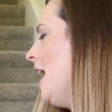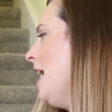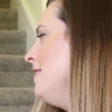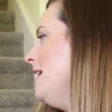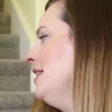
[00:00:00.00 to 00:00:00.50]

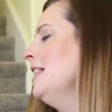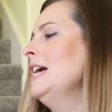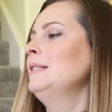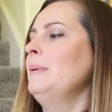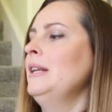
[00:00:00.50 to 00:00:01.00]
And then
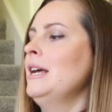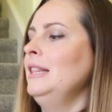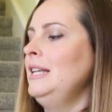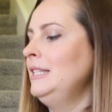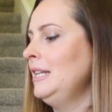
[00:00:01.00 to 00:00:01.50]
last but
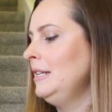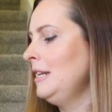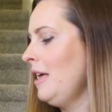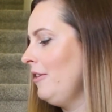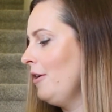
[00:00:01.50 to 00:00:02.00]
not least,
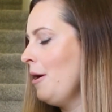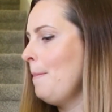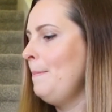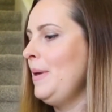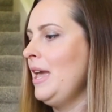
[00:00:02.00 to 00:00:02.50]
another
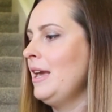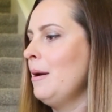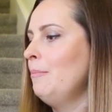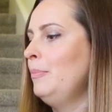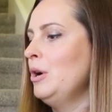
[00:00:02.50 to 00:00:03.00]

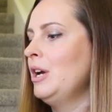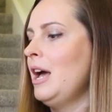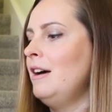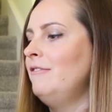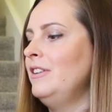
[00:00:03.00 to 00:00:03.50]
big book
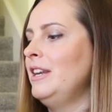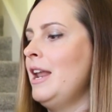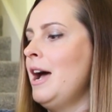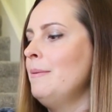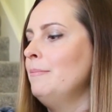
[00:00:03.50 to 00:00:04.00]
of
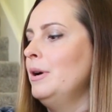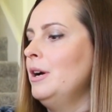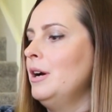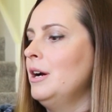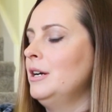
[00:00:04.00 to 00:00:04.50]

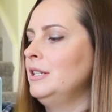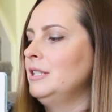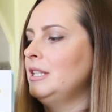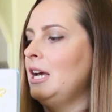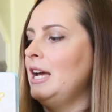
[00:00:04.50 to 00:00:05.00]

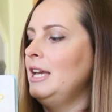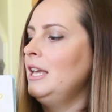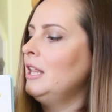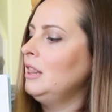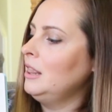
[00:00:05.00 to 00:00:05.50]
numbers.
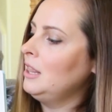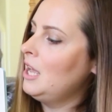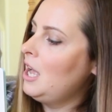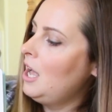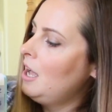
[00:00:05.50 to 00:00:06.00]
I
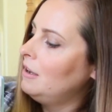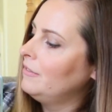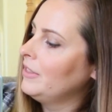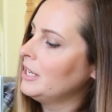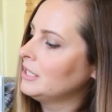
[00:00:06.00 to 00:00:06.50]

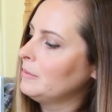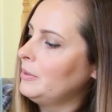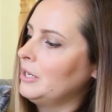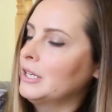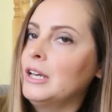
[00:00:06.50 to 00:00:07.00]
love this
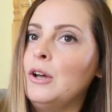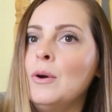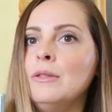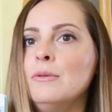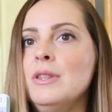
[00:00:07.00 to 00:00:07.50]
book.
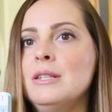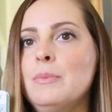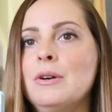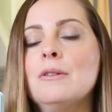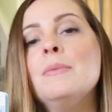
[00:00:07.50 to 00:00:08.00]
Going through this
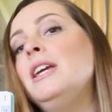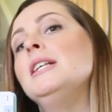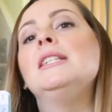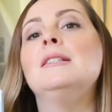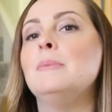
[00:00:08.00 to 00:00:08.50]
book with my
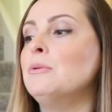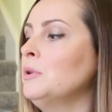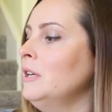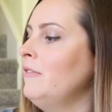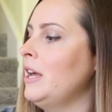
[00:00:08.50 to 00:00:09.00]
kids has been
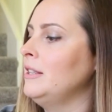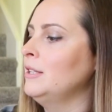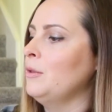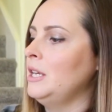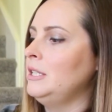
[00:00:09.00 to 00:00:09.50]
really fun.
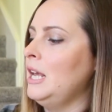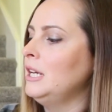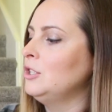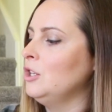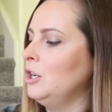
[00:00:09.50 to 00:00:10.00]
So they
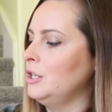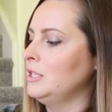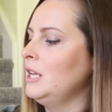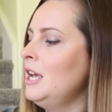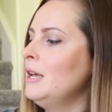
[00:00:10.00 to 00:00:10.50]
take
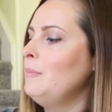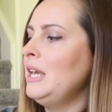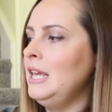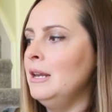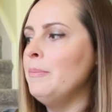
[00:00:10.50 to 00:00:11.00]
turns
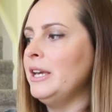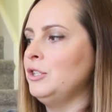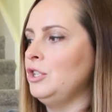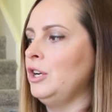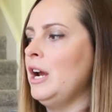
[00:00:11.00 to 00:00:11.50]
picking a
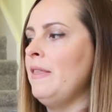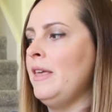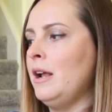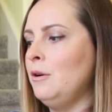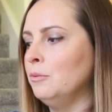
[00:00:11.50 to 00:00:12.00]
picture and
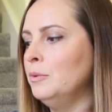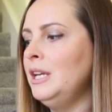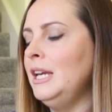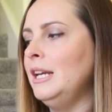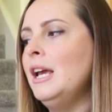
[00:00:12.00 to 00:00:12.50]
then I'll
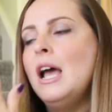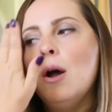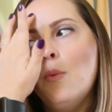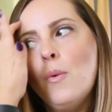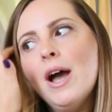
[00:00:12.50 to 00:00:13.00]
read
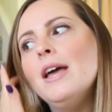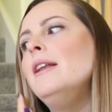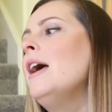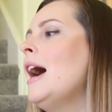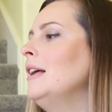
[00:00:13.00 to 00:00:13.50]
what
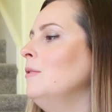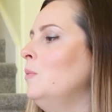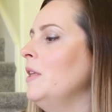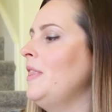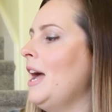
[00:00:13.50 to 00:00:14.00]

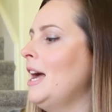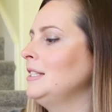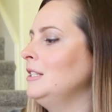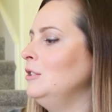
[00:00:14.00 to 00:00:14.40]
that has